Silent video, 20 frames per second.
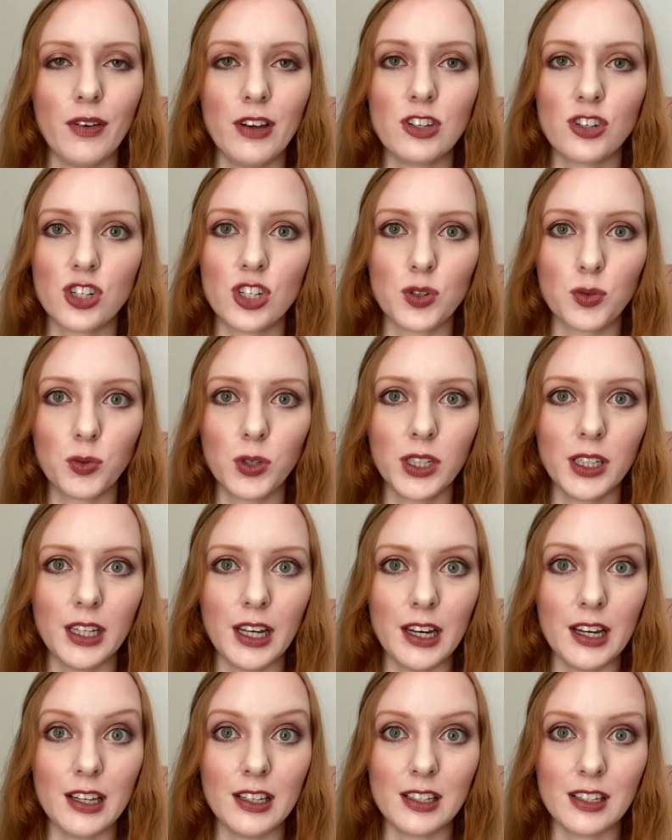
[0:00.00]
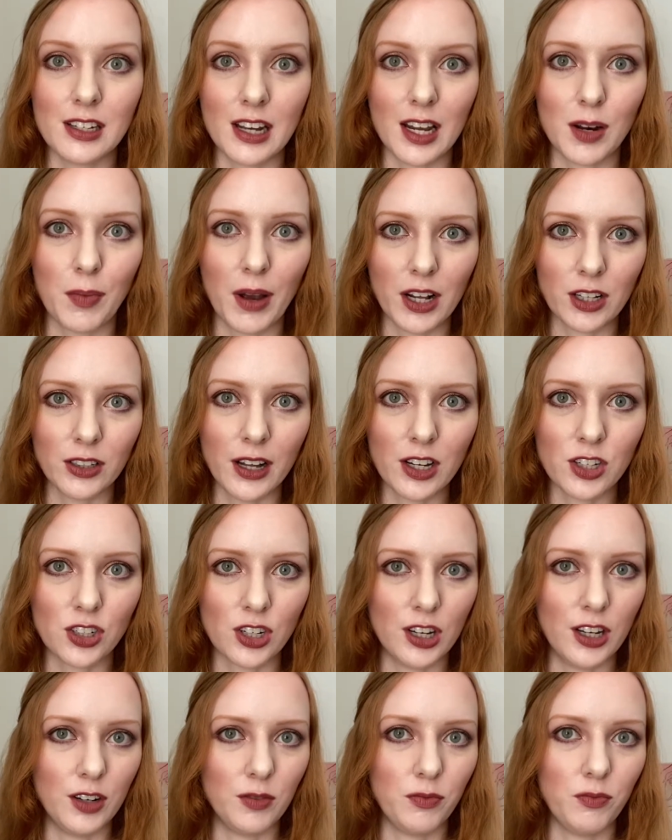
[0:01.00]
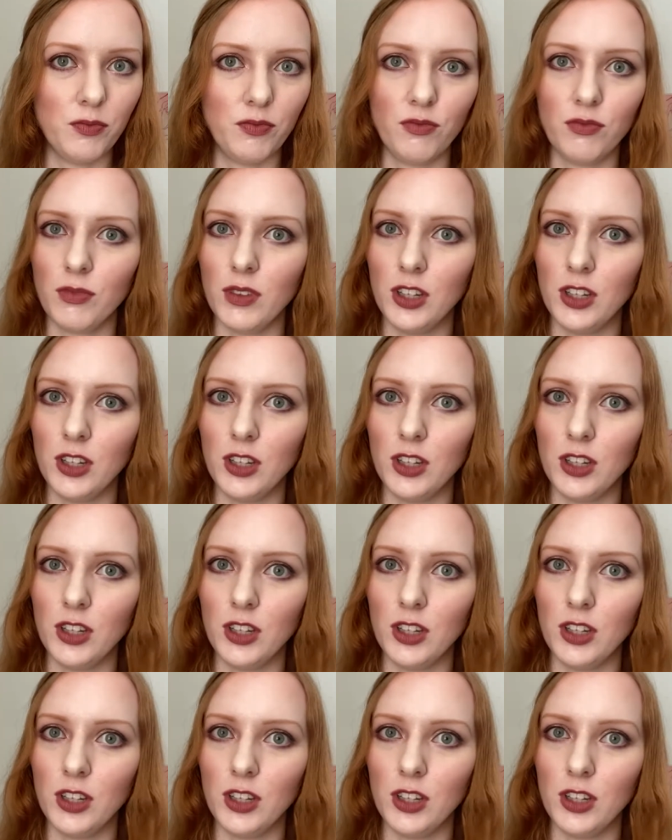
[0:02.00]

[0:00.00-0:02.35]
it's just really stayed in my collection.